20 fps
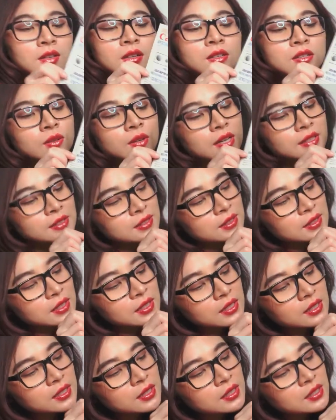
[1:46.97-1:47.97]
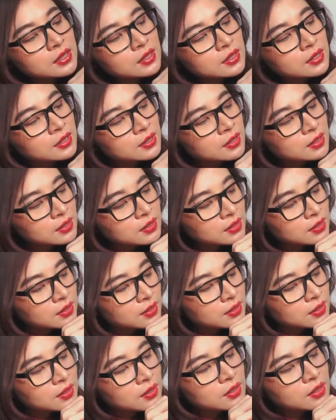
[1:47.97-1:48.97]
you can see
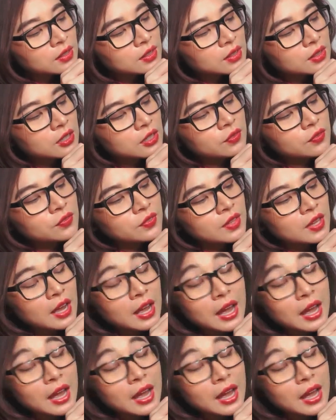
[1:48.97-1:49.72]
if the